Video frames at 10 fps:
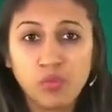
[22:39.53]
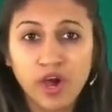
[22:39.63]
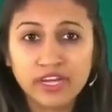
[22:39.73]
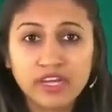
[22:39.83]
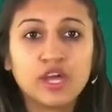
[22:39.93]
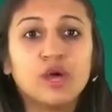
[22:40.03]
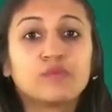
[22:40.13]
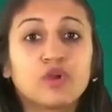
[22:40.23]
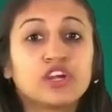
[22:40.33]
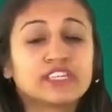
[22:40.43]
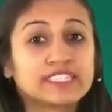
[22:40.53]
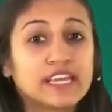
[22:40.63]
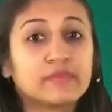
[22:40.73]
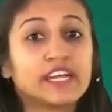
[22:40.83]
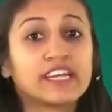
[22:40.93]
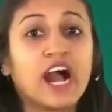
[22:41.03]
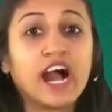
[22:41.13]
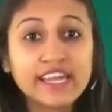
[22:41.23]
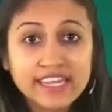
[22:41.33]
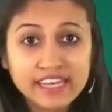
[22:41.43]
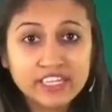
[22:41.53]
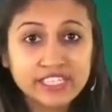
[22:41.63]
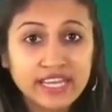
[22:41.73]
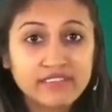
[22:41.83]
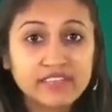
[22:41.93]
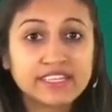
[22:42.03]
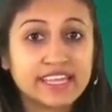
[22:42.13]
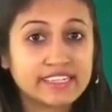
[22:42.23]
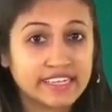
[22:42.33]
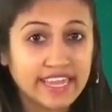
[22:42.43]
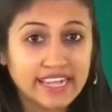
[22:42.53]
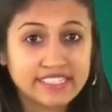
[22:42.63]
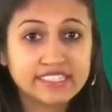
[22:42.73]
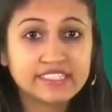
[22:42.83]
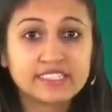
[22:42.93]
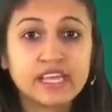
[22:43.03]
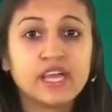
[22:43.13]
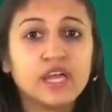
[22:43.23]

One, products can be at a higher energy level than the reactants,